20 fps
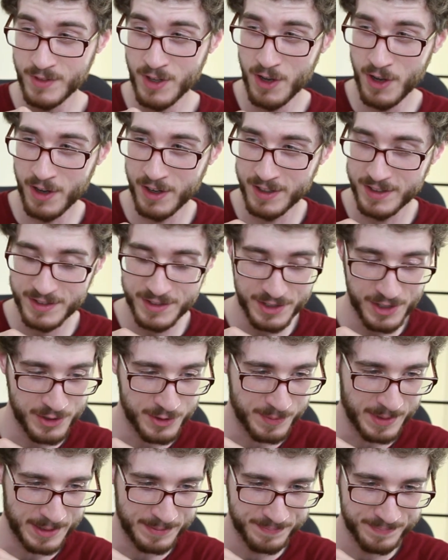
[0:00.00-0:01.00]
Oh,
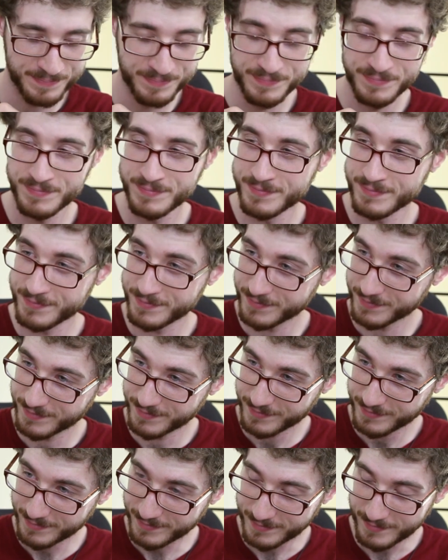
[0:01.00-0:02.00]
excuse me.
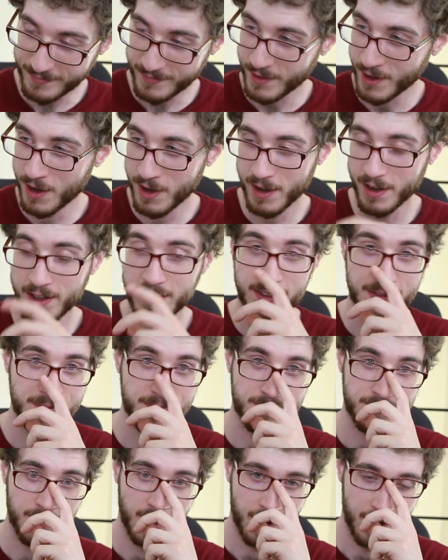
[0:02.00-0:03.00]
Oh,
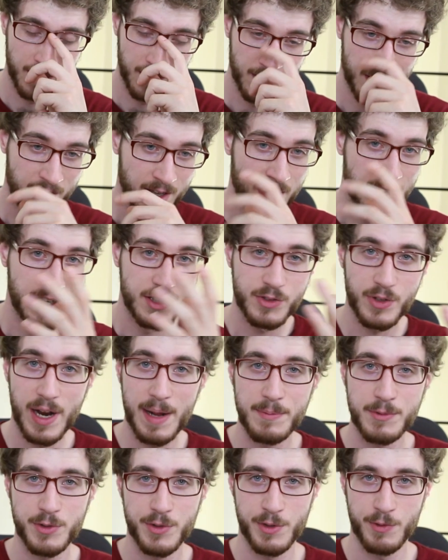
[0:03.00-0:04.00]
that's what
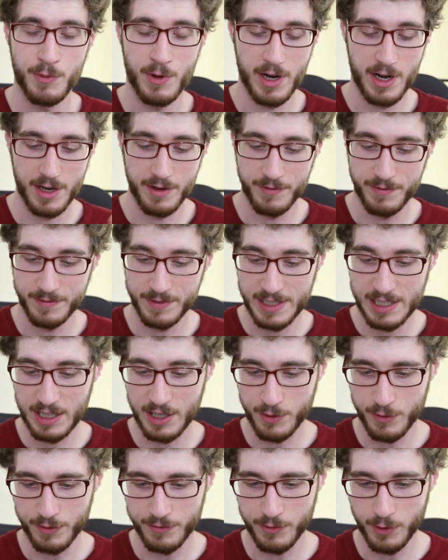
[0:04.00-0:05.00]
happens when you run out of
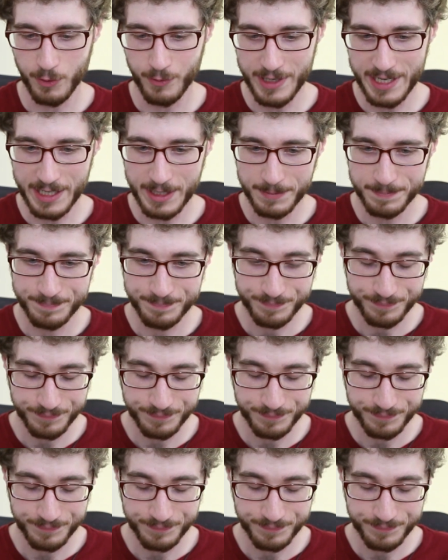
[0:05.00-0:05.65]
e-liquid for a week.